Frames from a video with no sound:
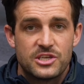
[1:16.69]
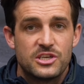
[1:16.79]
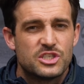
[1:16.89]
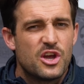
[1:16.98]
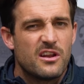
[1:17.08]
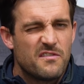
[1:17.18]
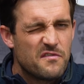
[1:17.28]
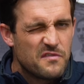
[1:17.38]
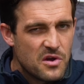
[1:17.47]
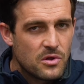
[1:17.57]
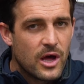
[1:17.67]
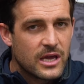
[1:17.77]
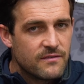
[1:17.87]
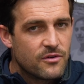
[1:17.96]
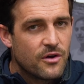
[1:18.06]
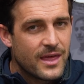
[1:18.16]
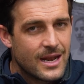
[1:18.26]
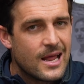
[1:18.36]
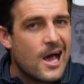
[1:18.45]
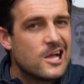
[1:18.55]
so you certainly feel like you've got that
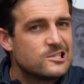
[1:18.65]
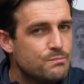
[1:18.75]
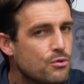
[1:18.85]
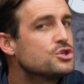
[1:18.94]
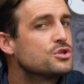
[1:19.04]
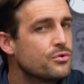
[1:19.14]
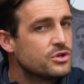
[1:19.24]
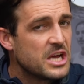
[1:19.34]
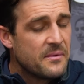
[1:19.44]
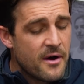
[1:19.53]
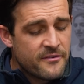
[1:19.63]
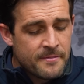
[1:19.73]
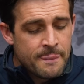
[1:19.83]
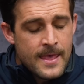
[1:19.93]
enhanced push through toe-off.